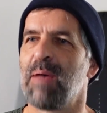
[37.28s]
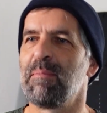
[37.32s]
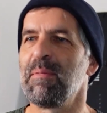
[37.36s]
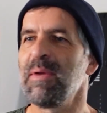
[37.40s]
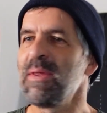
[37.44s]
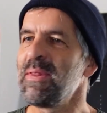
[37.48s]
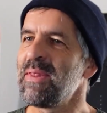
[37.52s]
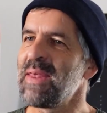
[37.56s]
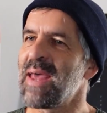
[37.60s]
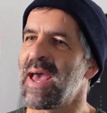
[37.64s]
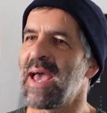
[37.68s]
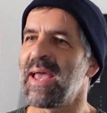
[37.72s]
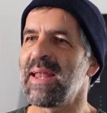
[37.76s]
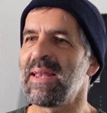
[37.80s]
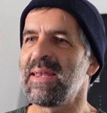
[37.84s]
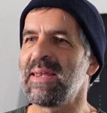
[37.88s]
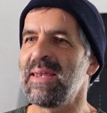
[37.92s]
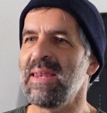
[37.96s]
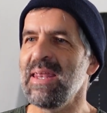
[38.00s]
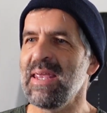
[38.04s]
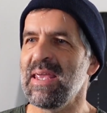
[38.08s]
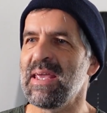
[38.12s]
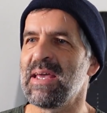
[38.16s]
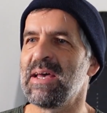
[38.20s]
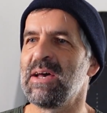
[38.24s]
I mean, the
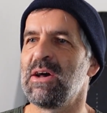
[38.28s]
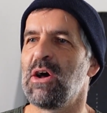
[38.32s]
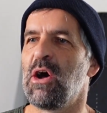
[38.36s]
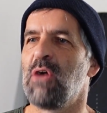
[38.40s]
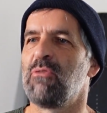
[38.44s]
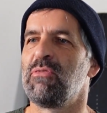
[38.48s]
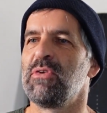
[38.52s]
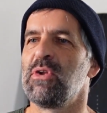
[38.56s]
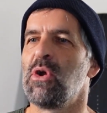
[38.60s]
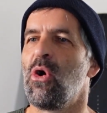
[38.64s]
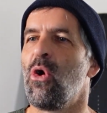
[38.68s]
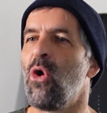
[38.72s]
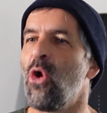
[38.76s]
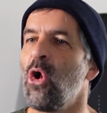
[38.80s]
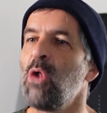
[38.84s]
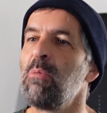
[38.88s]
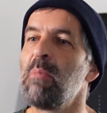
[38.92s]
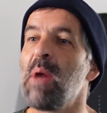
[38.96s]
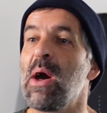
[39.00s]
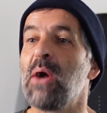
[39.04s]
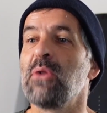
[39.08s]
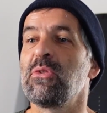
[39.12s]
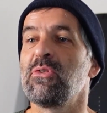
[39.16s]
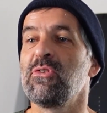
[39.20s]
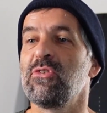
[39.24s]
idea of an
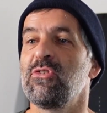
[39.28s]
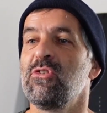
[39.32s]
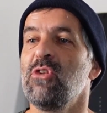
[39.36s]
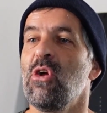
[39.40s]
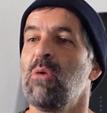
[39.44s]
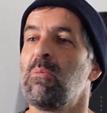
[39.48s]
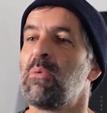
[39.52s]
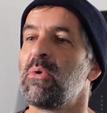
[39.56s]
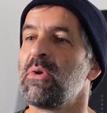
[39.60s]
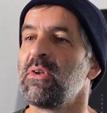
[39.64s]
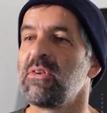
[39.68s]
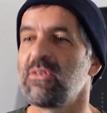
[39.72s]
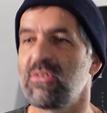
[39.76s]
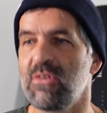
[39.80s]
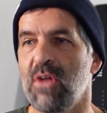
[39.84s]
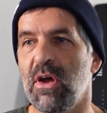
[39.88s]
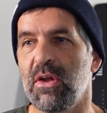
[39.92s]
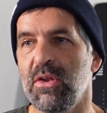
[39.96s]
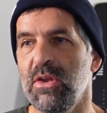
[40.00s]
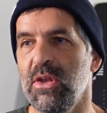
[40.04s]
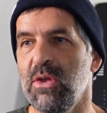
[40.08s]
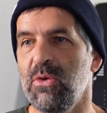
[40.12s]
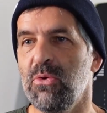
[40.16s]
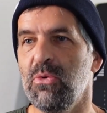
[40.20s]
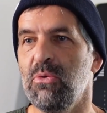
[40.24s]
all-mountain snowboard is
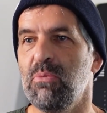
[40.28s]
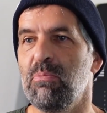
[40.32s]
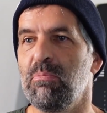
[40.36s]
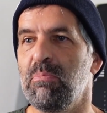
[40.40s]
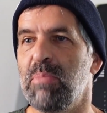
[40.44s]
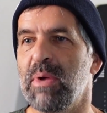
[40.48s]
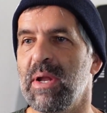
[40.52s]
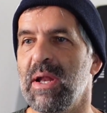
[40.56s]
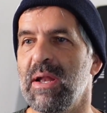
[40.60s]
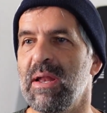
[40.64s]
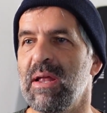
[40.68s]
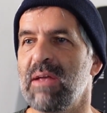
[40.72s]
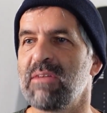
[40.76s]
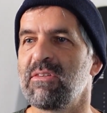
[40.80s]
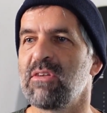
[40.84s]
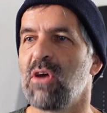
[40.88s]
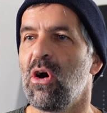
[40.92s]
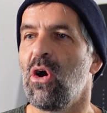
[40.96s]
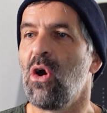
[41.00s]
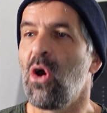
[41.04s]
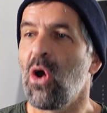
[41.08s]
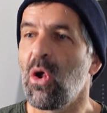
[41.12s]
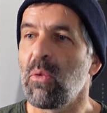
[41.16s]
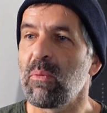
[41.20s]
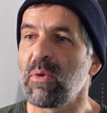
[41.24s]
not new, but it has
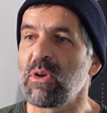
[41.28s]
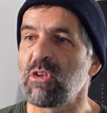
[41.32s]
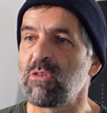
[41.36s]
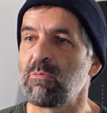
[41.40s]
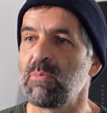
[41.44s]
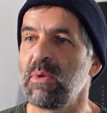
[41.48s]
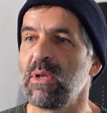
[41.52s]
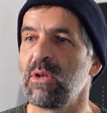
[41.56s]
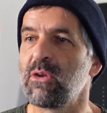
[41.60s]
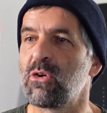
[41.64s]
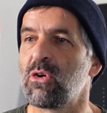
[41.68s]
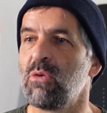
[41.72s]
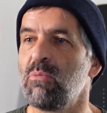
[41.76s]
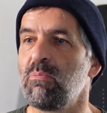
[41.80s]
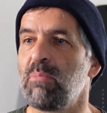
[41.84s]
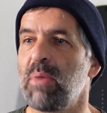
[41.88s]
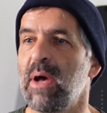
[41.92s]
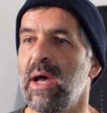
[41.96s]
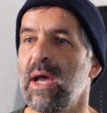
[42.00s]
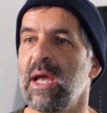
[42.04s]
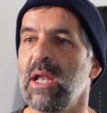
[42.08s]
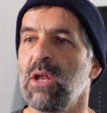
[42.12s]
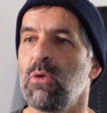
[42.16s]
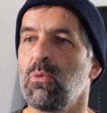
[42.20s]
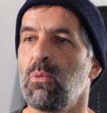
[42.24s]
always been
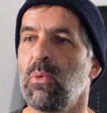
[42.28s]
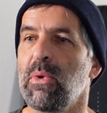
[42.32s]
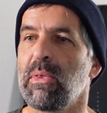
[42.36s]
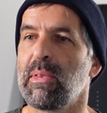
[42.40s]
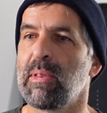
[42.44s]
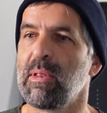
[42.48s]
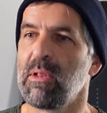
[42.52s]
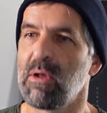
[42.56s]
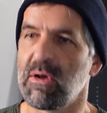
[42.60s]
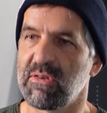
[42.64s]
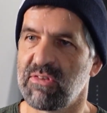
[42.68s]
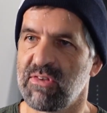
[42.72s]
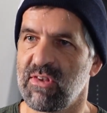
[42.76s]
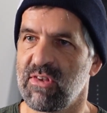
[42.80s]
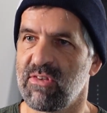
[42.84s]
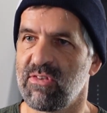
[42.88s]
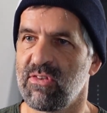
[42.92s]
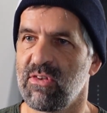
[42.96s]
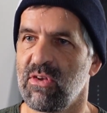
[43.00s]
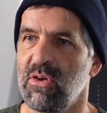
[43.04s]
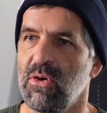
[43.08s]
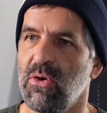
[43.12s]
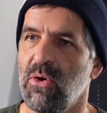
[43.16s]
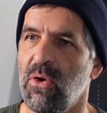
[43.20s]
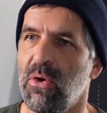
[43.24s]
combined with
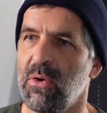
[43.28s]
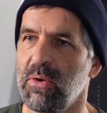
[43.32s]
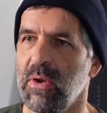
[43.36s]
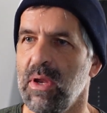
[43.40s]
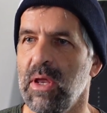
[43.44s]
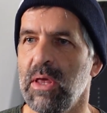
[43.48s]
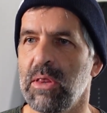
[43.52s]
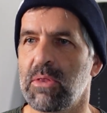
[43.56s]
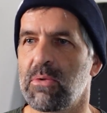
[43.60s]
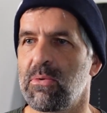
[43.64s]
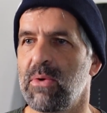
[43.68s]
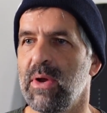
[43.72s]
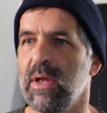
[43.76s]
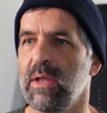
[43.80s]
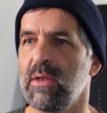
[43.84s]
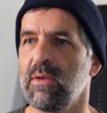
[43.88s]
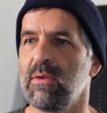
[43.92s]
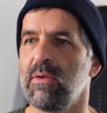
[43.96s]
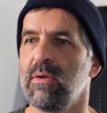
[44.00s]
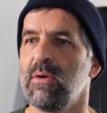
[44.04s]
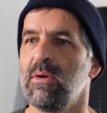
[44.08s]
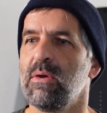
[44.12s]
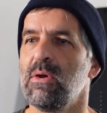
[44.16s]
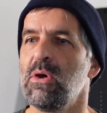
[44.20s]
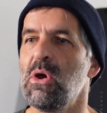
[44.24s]
losses on either
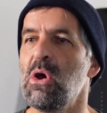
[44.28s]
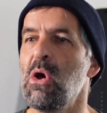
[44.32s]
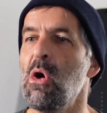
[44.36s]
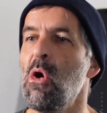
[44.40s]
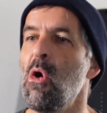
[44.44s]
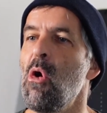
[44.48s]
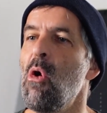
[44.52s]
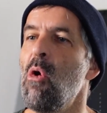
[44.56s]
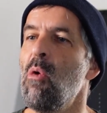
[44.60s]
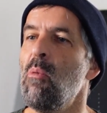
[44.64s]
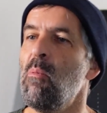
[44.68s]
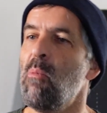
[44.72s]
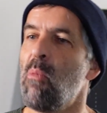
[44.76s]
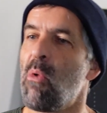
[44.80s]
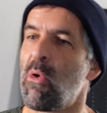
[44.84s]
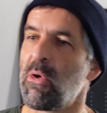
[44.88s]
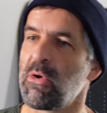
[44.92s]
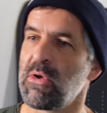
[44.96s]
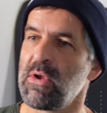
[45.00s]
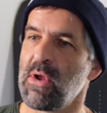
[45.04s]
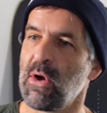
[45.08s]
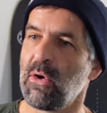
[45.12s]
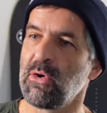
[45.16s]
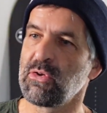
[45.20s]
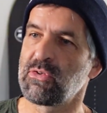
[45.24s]
end. More
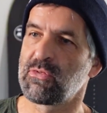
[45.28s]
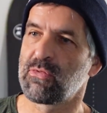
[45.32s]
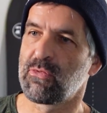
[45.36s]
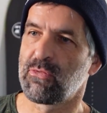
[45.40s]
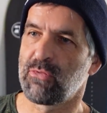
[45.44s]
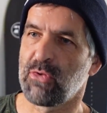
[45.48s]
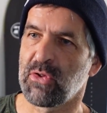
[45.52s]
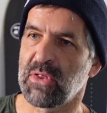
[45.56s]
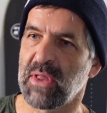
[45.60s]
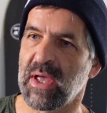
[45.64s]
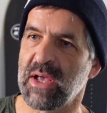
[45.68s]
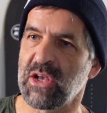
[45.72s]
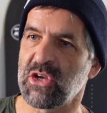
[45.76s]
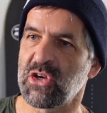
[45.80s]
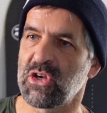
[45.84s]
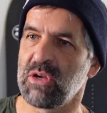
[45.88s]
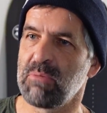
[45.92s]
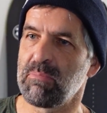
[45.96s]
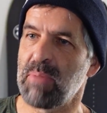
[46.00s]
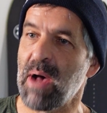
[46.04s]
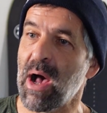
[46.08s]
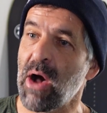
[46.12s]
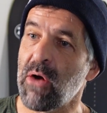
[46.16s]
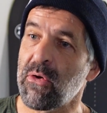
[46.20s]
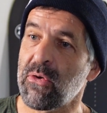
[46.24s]
no's for flotation
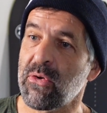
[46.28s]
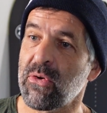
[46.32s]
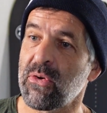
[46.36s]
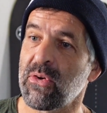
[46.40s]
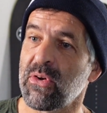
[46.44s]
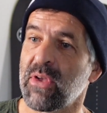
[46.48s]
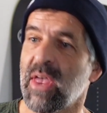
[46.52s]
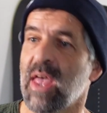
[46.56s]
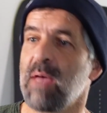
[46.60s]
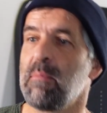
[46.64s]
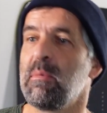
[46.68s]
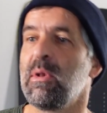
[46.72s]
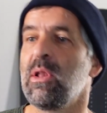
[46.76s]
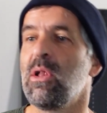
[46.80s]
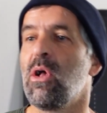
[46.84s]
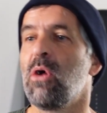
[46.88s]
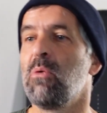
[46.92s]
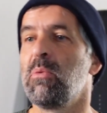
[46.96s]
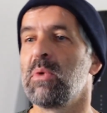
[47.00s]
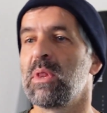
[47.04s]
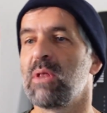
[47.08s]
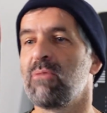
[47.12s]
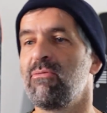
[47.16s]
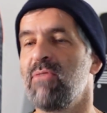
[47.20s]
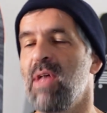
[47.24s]
in powder came along
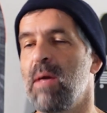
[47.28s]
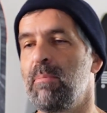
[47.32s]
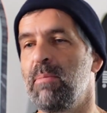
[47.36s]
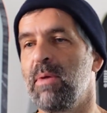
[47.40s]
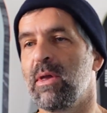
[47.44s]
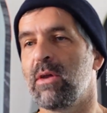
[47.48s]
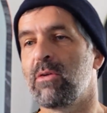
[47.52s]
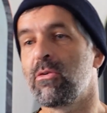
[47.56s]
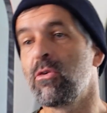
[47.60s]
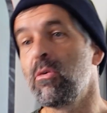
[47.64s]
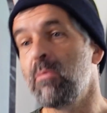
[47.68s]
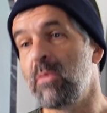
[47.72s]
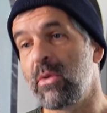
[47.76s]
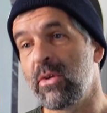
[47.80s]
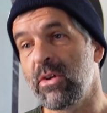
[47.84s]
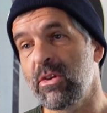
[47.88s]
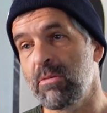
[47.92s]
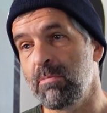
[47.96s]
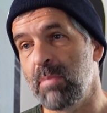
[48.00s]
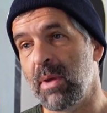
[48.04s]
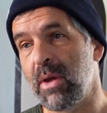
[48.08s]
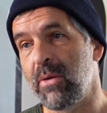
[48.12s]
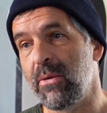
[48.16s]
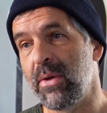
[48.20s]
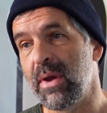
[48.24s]
with the flappy groomer
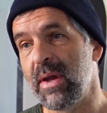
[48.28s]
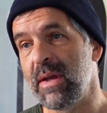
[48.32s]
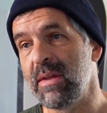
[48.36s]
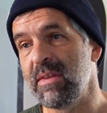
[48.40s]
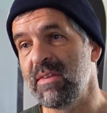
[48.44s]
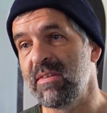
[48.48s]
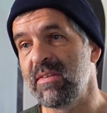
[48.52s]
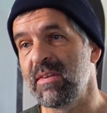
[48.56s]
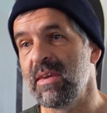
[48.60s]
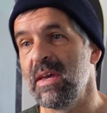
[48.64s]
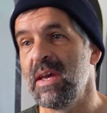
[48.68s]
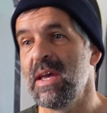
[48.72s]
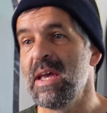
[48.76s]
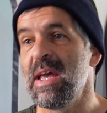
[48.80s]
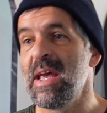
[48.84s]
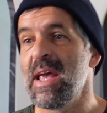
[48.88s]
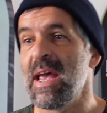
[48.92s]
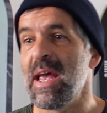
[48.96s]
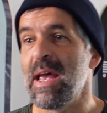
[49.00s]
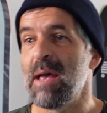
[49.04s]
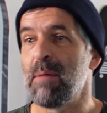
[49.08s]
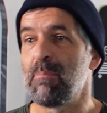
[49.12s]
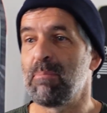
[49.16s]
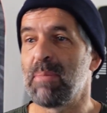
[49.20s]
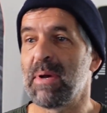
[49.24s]
experience,
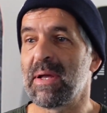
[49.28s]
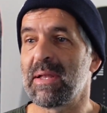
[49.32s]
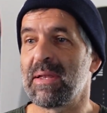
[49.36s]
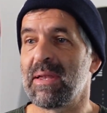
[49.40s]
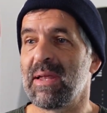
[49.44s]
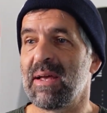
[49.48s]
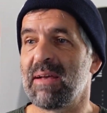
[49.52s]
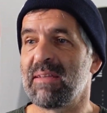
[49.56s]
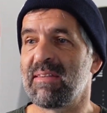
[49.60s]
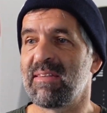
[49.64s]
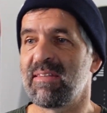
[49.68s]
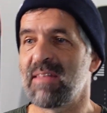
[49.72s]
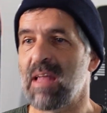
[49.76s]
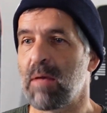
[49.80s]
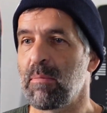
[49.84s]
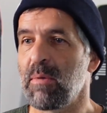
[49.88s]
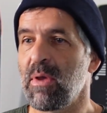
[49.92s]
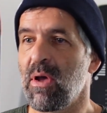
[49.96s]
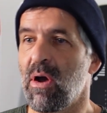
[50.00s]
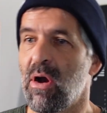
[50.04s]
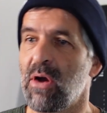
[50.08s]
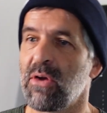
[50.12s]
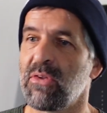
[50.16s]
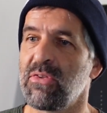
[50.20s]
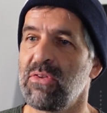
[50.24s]
but a stubby
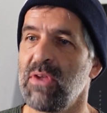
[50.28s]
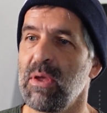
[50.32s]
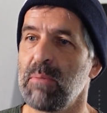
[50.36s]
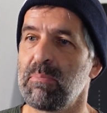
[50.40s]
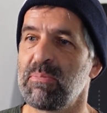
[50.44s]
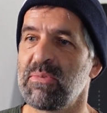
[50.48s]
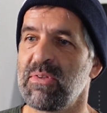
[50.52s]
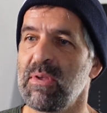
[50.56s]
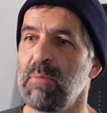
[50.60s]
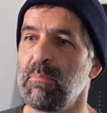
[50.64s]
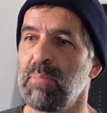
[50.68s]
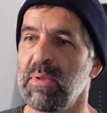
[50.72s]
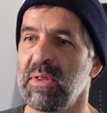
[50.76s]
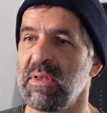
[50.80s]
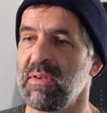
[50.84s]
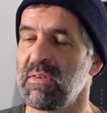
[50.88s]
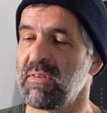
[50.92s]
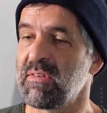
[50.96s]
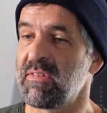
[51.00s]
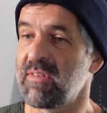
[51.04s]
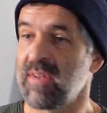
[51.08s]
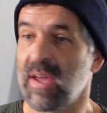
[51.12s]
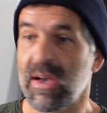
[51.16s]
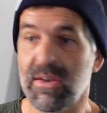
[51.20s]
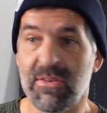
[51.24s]
hard tip simply
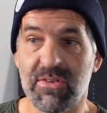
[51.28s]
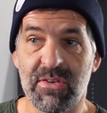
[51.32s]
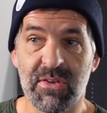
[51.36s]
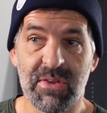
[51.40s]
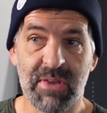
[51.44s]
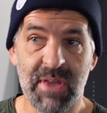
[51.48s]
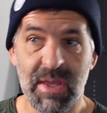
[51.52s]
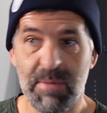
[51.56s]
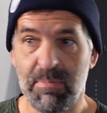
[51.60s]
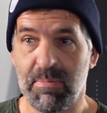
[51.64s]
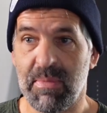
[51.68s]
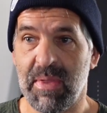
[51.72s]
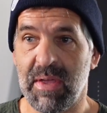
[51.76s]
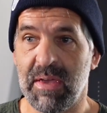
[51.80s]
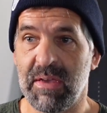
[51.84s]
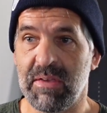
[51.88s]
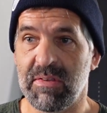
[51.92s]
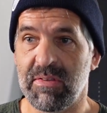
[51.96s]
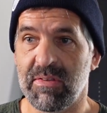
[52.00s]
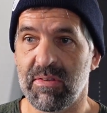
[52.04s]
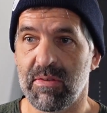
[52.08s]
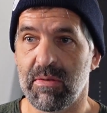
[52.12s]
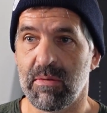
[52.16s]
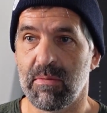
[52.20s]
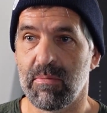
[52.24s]
sucks on deep
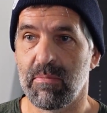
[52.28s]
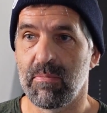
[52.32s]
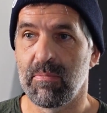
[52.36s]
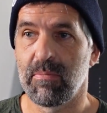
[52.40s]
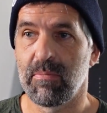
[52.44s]
days.